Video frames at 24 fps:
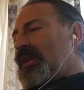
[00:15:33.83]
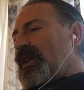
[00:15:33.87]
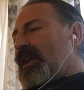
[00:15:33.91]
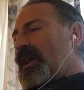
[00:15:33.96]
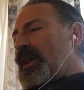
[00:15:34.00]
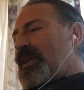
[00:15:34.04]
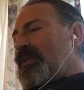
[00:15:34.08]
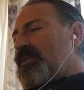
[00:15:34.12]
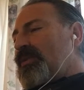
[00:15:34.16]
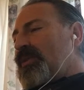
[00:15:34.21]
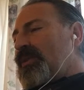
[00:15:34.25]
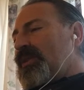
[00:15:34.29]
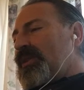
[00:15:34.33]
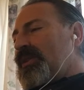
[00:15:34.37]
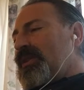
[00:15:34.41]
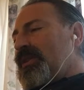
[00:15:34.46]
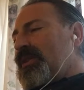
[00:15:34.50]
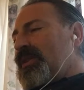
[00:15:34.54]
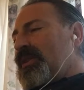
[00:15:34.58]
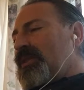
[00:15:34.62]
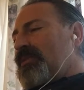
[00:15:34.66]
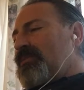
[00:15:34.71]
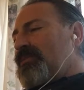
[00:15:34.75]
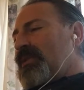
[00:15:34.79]
"I would,
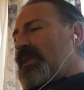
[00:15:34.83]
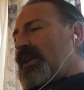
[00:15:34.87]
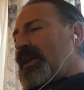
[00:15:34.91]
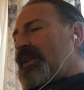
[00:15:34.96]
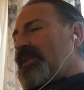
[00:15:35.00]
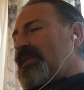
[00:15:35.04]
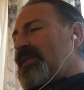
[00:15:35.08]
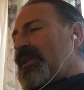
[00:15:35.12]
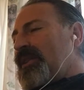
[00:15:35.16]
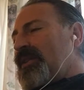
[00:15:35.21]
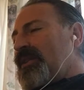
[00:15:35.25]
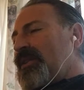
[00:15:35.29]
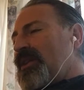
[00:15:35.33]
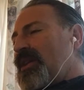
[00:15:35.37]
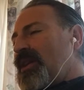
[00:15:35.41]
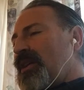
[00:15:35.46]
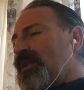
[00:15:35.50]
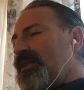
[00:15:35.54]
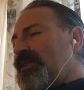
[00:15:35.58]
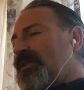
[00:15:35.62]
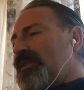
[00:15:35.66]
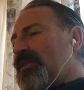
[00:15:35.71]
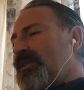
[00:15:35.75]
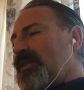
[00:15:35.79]
but I dare
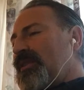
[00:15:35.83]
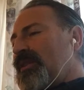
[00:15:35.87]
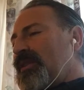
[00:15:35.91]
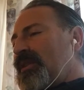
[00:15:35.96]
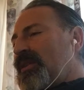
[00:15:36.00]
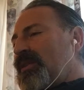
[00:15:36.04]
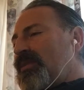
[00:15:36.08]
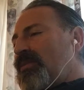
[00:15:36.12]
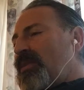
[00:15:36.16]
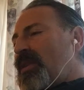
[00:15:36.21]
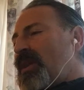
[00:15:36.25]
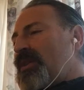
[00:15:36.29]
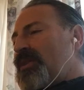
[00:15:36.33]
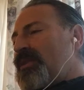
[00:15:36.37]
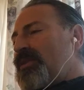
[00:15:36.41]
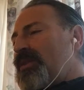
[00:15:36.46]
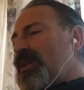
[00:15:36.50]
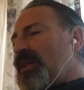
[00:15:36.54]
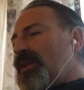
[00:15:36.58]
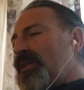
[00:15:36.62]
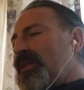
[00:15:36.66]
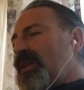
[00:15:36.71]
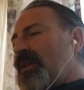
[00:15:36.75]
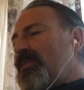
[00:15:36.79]
not. Why do you
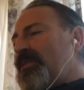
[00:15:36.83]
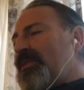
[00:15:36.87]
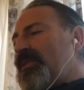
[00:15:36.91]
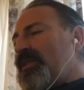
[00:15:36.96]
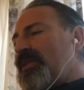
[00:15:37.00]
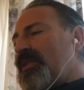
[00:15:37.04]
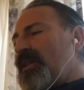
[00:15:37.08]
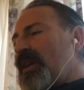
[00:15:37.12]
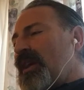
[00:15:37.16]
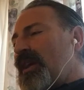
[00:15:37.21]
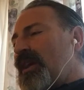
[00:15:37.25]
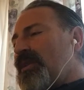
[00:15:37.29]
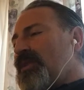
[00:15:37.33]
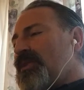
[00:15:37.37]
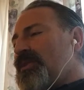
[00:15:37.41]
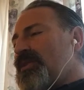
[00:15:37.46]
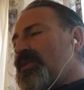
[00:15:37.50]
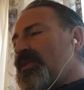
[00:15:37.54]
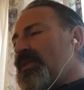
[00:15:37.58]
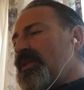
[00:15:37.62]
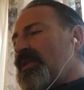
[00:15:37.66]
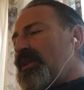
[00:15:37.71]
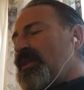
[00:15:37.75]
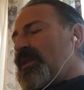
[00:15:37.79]
not come into the
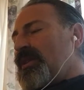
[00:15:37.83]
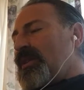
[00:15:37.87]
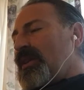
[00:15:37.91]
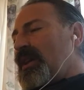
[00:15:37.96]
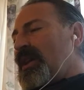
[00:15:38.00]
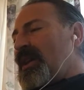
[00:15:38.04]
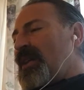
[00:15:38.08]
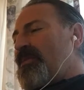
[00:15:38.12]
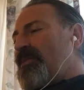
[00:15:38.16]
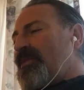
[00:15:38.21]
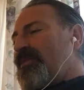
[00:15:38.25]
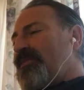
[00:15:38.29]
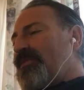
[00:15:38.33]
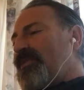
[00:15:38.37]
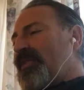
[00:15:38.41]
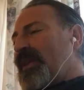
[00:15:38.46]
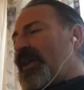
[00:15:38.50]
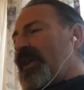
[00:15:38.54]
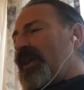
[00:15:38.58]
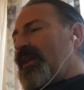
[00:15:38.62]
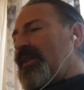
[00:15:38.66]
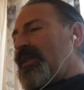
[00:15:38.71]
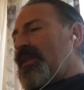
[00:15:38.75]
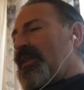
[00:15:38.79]
house?" "I am
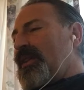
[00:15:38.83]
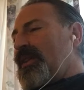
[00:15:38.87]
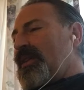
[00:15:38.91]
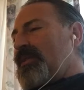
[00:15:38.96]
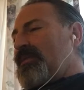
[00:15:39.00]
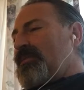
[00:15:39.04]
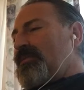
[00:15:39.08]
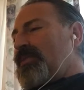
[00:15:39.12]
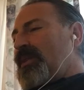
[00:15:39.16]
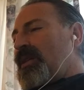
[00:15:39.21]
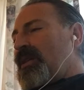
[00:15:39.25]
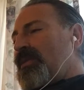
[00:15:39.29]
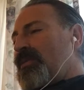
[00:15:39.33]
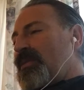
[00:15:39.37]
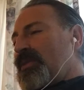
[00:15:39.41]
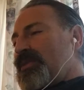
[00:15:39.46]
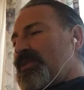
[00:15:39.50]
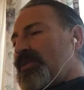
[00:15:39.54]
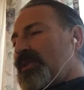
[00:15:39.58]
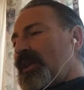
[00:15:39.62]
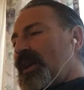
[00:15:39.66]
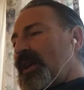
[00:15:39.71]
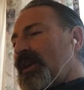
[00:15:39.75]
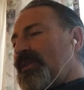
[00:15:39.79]
afraid." "But
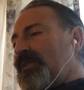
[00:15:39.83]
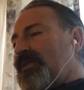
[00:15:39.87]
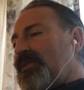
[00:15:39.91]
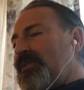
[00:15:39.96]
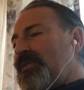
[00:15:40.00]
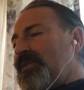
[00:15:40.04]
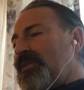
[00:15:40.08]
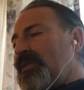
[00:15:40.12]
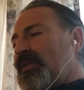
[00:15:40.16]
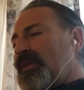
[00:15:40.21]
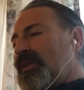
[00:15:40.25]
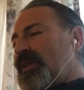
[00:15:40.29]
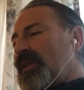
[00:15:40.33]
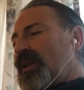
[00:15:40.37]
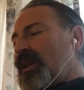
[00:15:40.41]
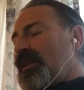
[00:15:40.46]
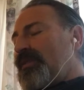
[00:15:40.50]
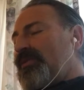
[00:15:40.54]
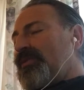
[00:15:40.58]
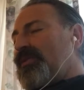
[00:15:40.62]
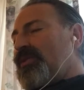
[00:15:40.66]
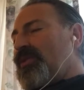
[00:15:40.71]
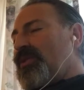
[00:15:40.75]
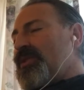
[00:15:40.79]
would you like to?"
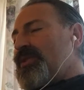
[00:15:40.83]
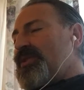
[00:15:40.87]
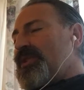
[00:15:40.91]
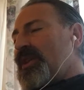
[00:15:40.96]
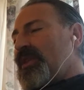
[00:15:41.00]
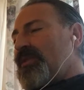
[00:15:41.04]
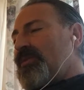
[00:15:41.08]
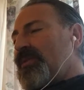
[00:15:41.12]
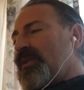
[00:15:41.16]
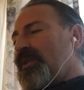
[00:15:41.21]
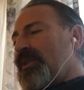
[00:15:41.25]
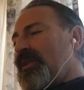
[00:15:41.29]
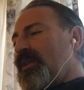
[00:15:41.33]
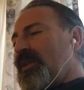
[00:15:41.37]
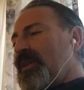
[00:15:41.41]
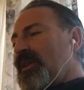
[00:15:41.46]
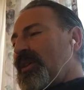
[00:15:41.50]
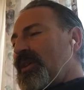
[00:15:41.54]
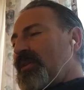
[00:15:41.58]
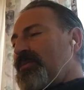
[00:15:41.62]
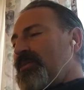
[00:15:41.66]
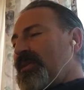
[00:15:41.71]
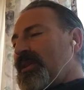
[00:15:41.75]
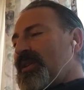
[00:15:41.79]
"Of course I would,
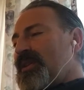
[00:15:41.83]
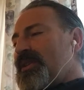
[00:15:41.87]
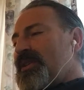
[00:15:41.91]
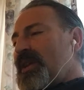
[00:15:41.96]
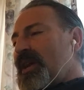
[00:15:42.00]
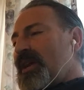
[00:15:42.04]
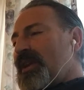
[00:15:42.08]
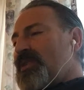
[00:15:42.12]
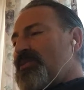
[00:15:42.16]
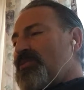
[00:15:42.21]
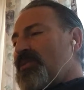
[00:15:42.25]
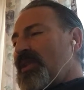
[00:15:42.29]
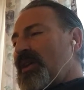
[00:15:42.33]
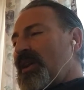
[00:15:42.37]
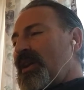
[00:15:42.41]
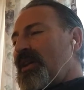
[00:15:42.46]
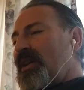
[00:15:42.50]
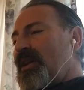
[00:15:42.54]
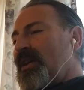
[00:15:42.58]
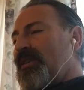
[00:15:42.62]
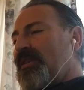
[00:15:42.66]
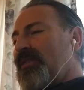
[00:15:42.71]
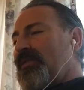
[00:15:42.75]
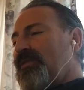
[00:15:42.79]
because that is what I
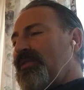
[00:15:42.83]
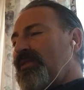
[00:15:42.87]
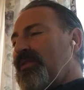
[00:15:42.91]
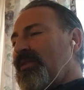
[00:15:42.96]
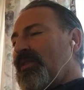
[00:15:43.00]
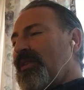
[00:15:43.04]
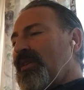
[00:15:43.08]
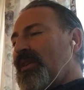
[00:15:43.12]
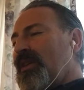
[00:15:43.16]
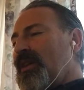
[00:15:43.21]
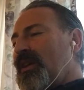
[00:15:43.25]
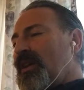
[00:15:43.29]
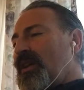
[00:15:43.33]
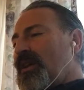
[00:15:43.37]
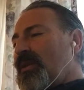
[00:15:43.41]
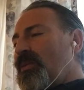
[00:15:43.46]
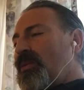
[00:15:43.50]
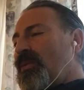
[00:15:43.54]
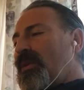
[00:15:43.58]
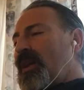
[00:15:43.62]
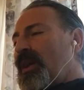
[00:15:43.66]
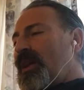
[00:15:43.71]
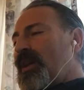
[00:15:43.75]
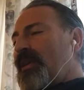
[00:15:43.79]
hunger for,
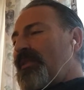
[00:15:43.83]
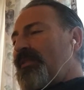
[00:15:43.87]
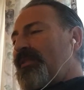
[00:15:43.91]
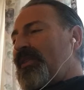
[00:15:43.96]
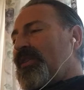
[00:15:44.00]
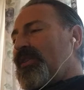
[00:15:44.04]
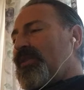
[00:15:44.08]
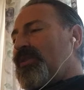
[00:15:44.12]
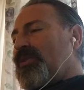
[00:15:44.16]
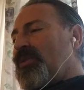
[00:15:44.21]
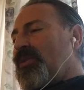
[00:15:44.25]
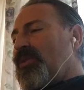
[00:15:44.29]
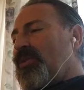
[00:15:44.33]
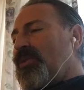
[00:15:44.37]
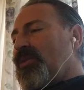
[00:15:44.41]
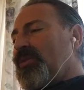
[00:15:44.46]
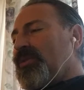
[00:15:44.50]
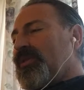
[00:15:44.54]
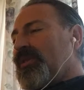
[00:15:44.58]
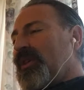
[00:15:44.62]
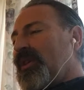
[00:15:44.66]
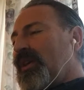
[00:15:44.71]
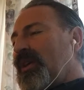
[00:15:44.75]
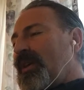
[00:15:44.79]
why I feel
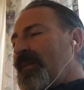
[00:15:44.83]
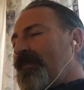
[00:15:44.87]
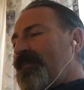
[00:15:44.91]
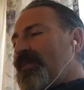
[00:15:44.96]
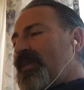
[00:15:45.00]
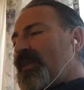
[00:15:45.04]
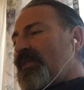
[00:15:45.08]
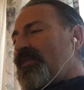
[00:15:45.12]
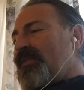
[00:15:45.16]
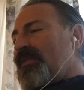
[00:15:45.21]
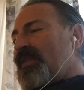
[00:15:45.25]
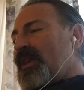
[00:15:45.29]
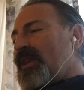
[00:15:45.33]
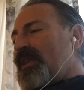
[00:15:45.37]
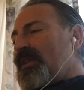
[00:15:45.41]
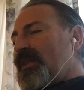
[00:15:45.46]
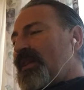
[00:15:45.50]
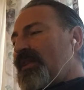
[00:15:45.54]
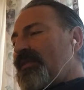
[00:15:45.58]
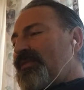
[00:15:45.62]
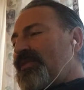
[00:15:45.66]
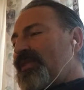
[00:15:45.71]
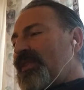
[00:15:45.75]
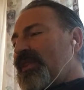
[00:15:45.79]
cold, and
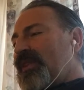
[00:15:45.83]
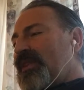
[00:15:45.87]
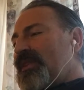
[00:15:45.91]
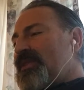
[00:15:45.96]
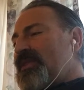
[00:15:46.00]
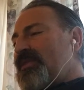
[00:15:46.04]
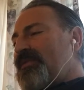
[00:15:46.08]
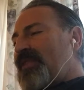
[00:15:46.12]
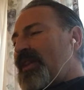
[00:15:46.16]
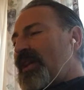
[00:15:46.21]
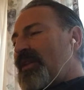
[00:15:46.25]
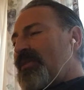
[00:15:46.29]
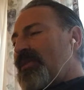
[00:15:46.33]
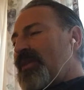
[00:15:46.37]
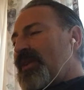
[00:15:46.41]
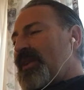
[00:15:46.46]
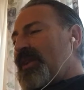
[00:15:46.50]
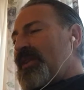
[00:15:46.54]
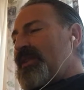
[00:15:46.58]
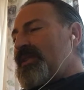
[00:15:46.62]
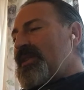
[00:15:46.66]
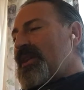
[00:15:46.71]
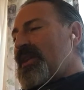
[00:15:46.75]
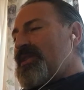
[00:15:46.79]
I feel as if I were in
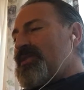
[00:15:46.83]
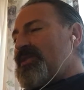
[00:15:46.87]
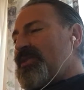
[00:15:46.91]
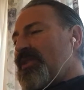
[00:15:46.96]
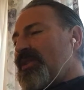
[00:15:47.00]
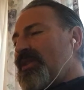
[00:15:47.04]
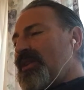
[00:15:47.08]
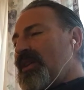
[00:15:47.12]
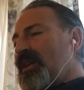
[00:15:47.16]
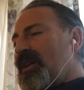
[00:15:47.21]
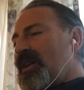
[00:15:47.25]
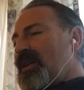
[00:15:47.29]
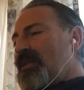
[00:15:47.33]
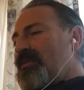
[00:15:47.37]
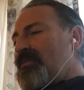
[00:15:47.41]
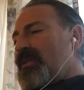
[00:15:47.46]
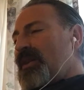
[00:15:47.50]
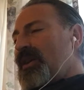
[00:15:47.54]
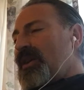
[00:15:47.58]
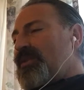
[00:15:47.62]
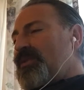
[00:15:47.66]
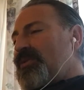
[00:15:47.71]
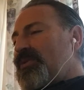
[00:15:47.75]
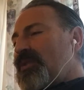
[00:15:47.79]
a desert,
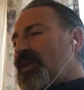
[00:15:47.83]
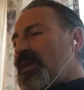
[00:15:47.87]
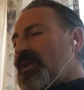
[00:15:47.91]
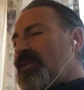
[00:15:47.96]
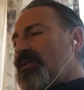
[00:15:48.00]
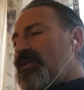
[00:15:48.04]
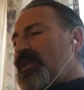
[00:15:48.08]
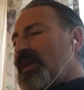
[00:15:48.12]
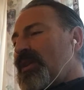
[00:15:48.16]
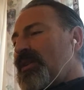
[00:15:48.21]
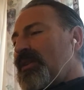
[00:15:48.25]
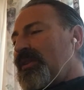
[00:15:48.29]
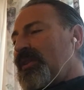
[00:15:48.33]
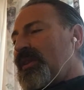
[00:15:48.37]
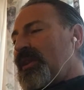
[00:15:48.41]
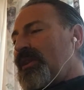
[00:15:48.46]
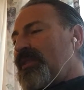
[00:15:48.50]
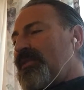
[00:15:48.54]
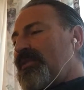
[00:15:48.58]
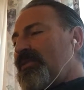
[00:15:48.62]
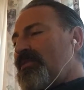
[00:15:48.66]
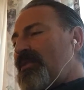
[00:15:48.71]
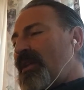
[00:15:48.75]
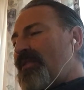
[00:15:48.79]
but I do not know how to
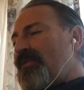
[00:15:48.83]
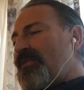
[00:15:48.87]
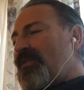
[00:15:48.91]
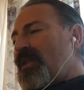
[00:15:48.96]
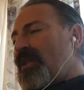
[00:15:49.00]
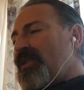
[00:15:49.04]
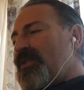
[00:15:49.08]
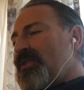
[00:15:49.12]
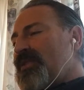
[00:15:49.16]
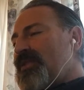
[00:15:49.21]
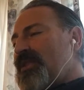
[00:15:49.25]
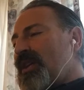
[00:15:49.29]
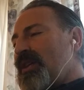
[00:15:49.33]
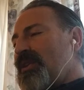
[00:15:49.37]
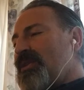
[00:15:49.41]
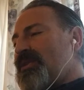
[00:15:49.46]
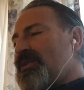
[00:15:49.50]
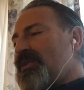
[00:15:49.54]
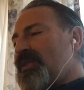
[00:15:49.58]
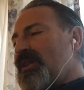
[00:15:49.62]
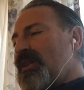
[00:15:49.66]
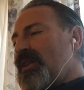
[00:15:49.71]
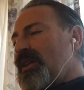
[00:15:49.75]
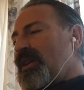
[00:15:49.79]
live in my father's
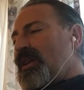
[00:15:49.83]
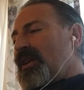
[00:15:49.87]
house."